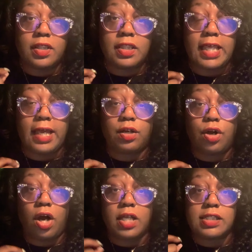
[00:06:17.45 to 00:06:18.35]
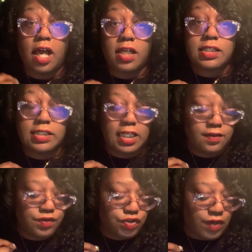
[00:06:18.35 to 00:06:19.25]
that cause oxidative
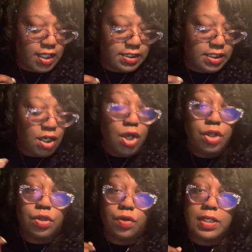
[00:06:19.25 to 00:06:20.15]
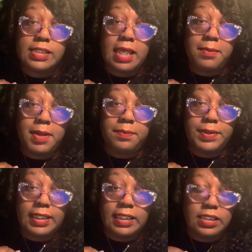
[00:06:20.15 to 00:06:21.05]
stress, known as
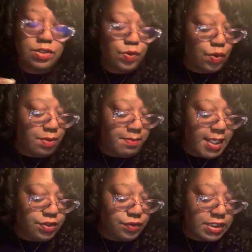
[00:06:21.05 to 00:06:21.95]
MMPs or matrix